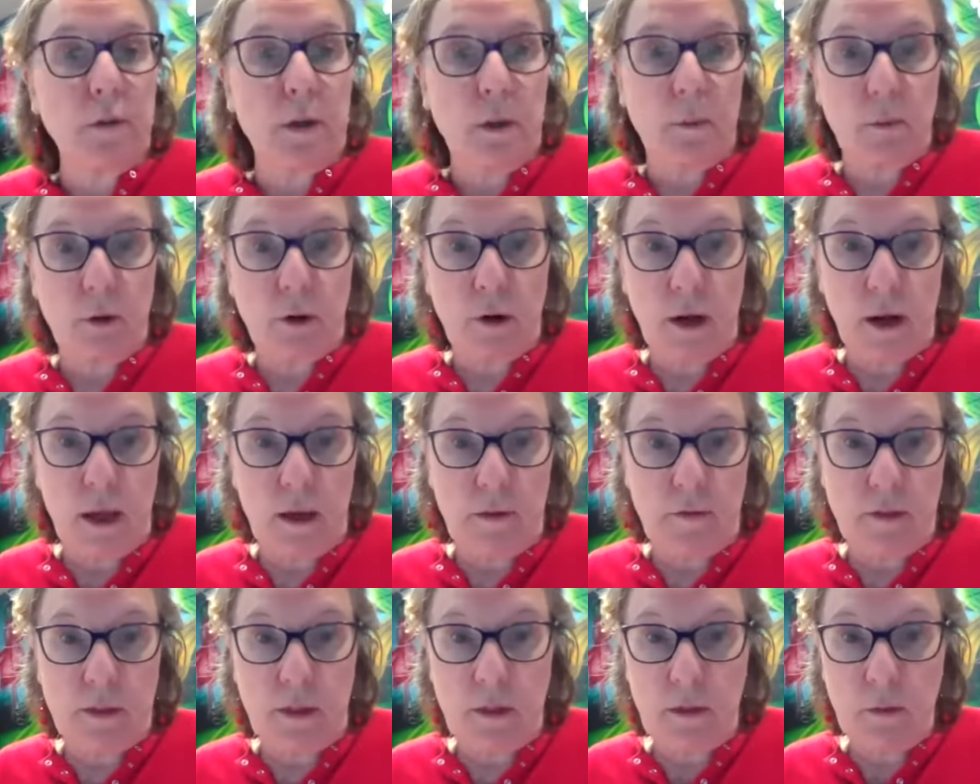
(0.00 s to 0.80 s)
November
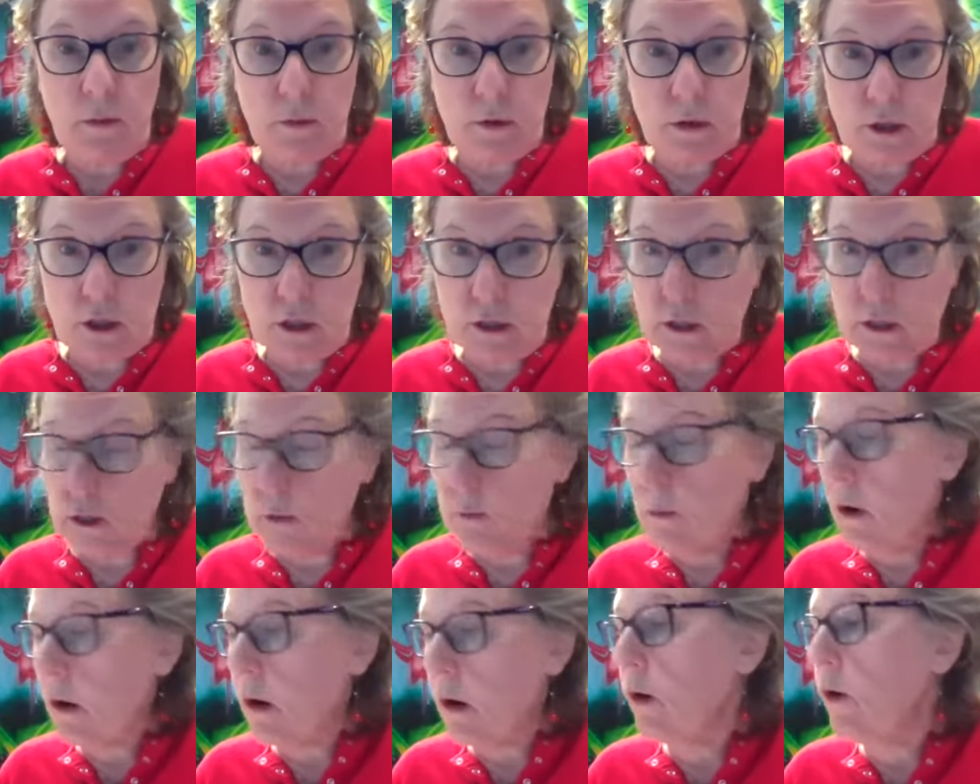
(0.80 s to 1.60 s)
11th, which is
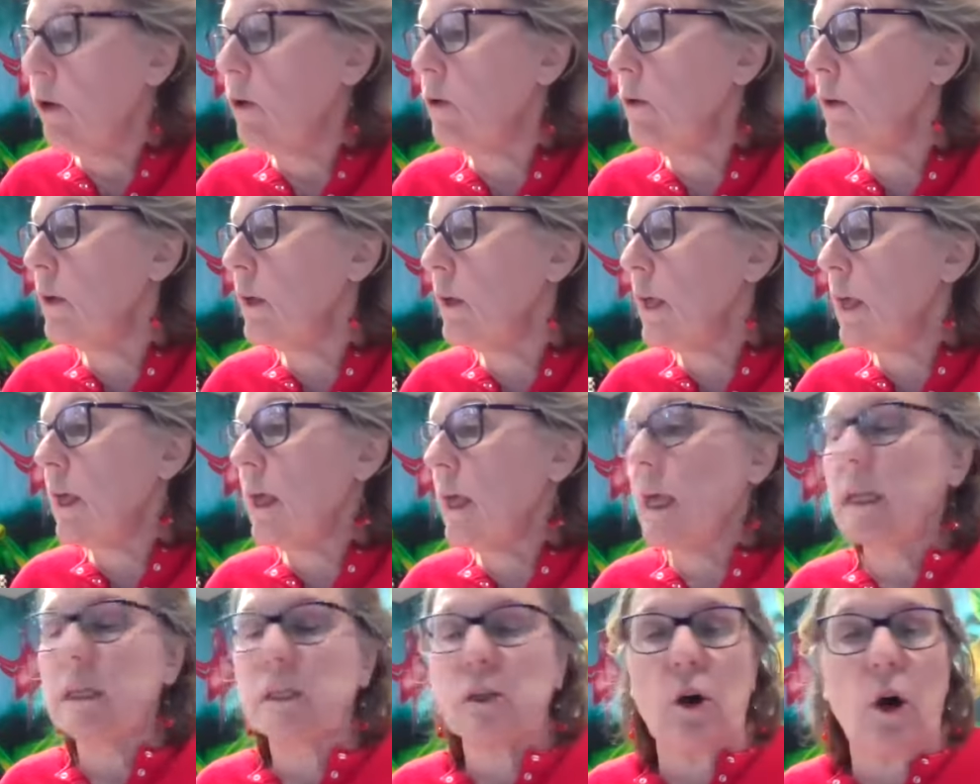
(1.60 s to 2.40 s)
tomorrow.
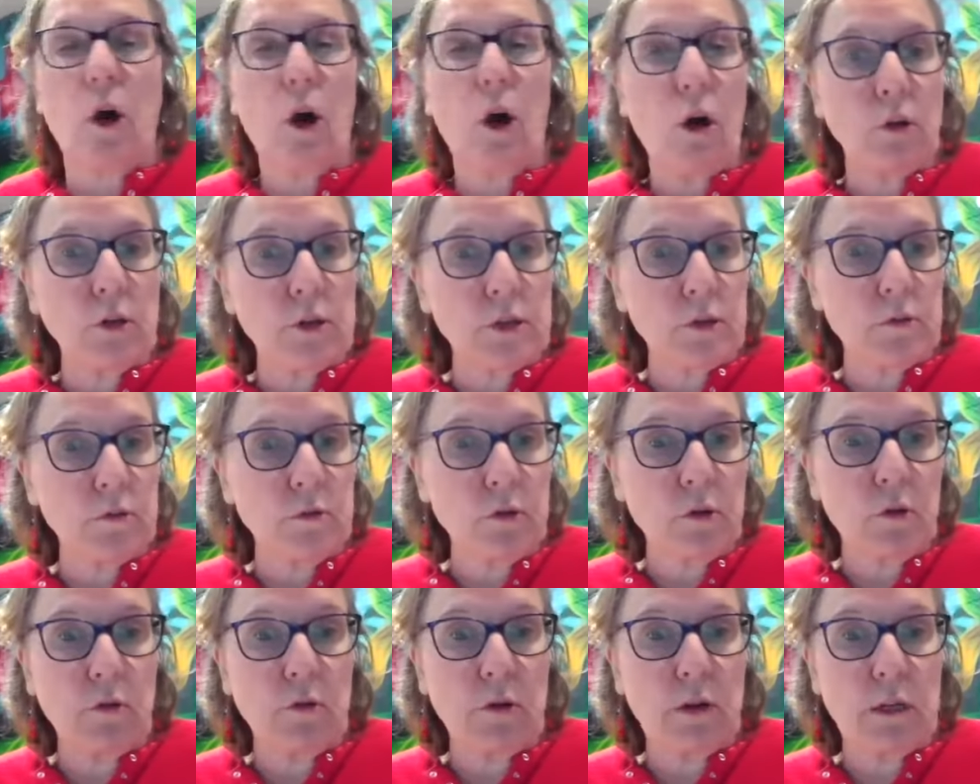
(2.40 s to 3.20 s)
It's also
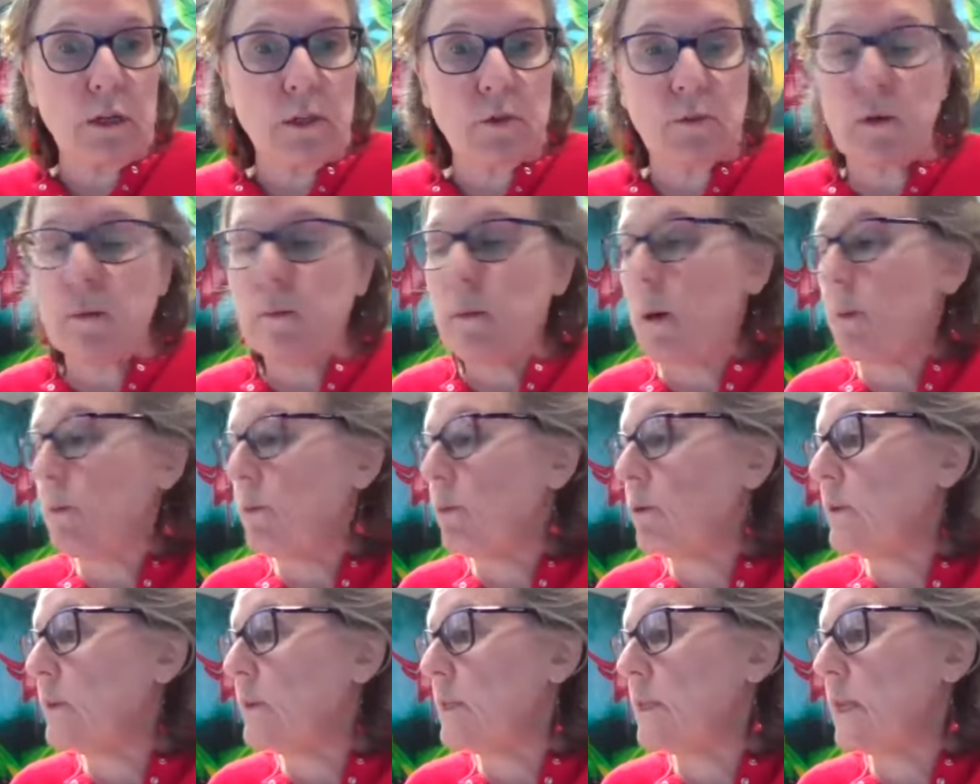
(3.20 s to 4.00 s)
known as
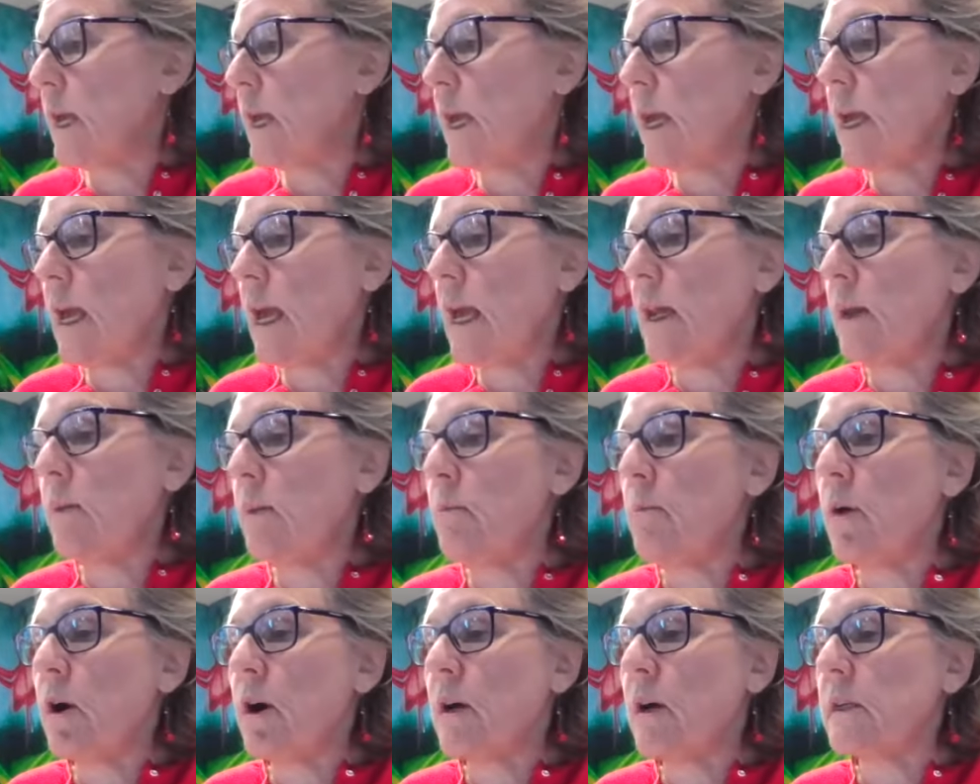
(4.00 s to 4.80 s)
Remembrance Day, and
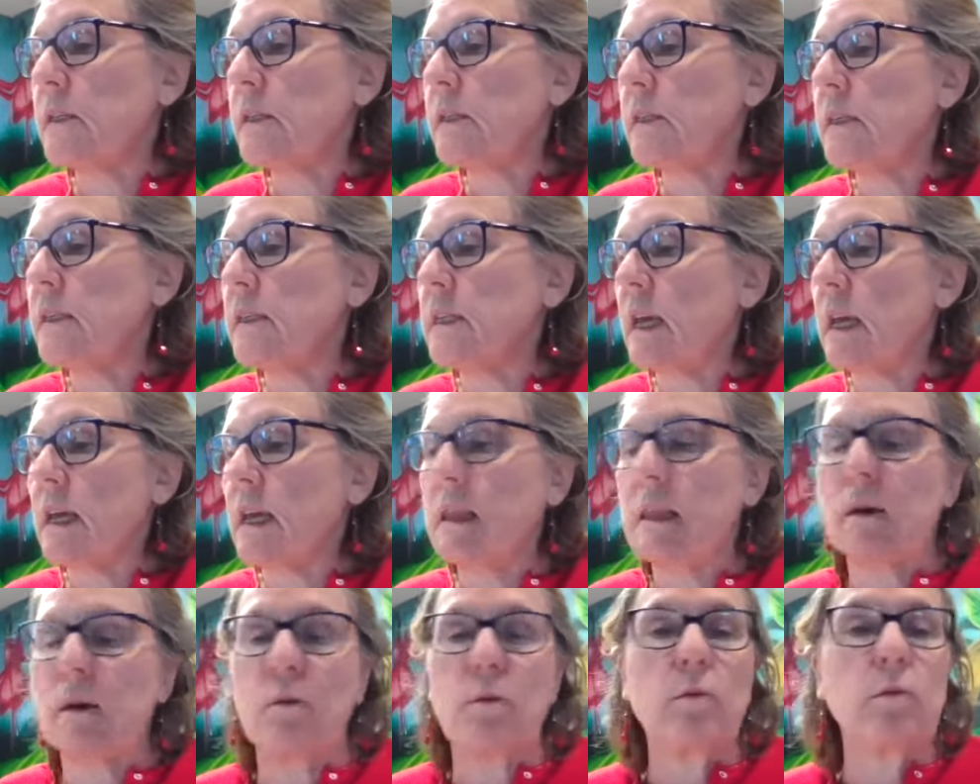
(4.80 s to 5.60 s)
it marks the
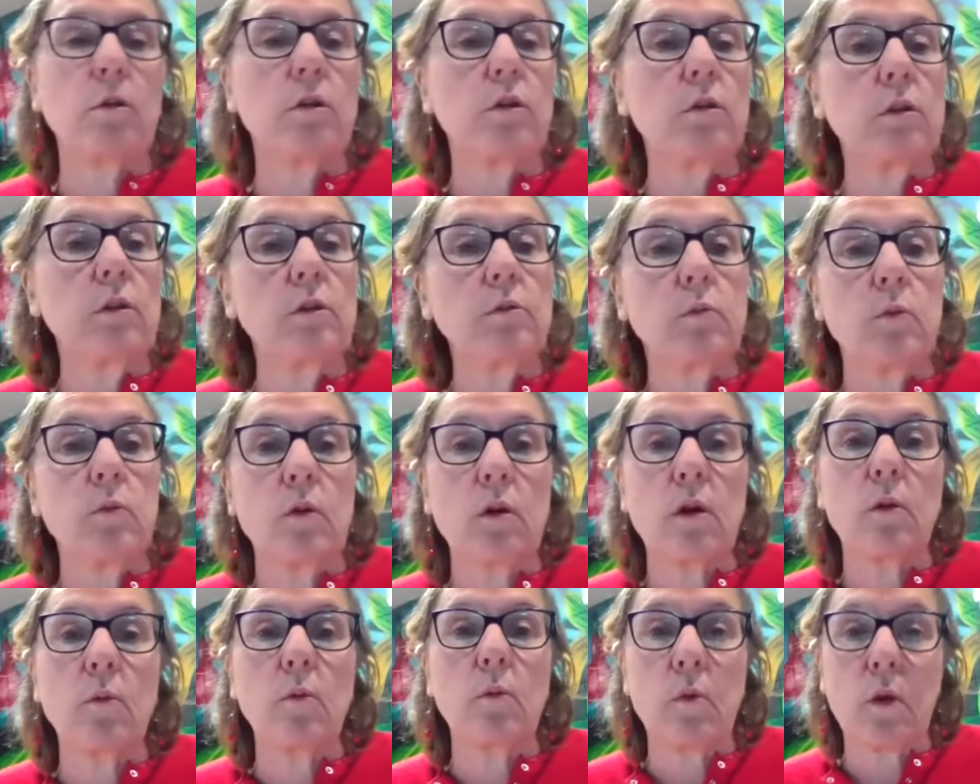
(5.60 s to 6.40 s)
day that World
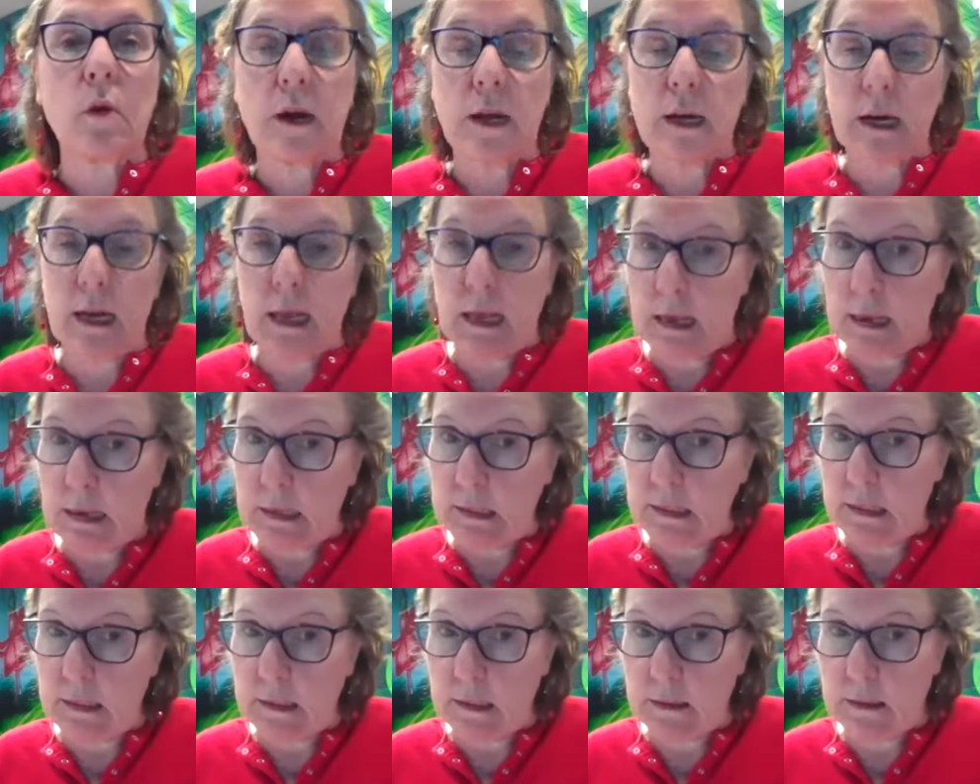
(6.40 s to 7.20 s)
War I
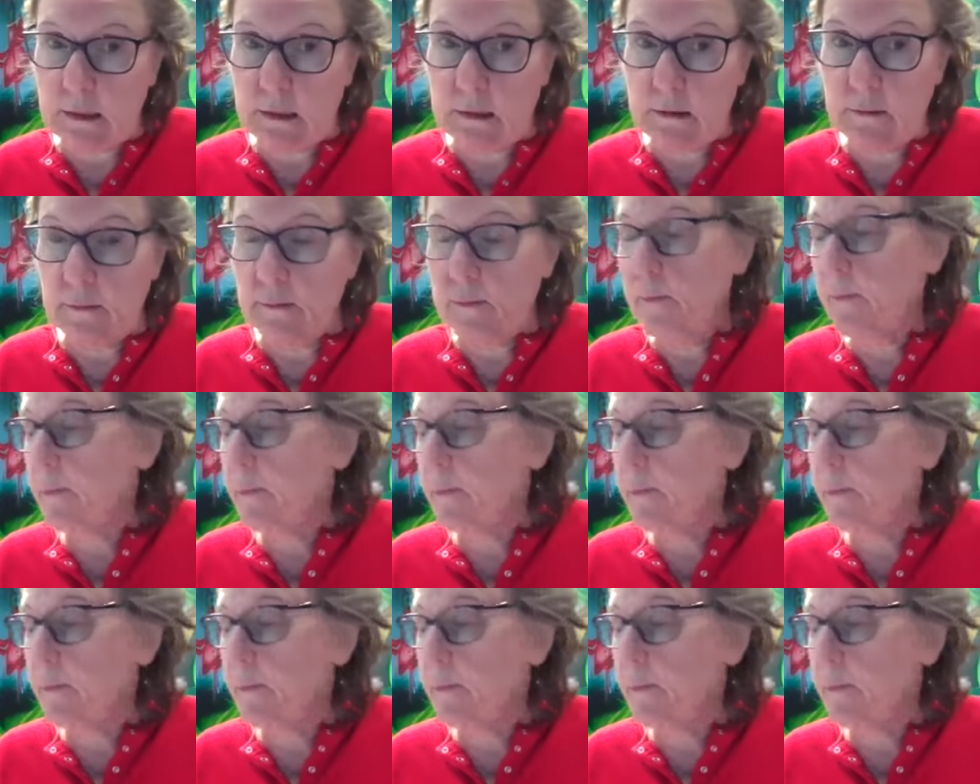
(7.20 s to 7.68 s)
ended.